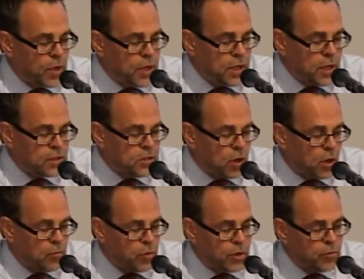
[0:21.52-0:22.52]
We at
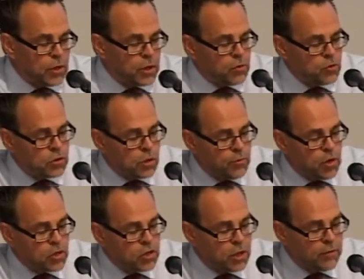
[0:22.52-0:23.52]
SAAB, we will use
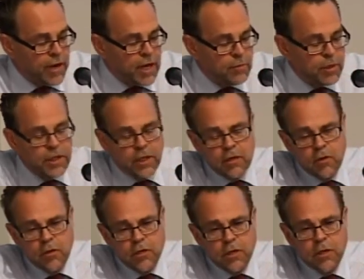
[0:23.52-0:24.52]
commercially available
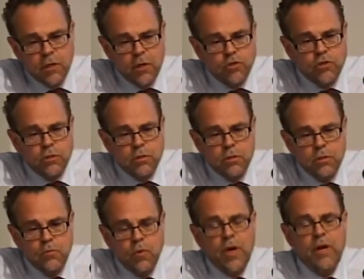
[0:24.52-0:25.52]
technology codes
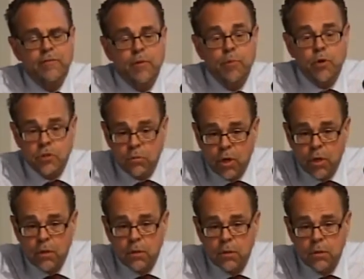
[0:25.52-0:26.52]
wherever possible.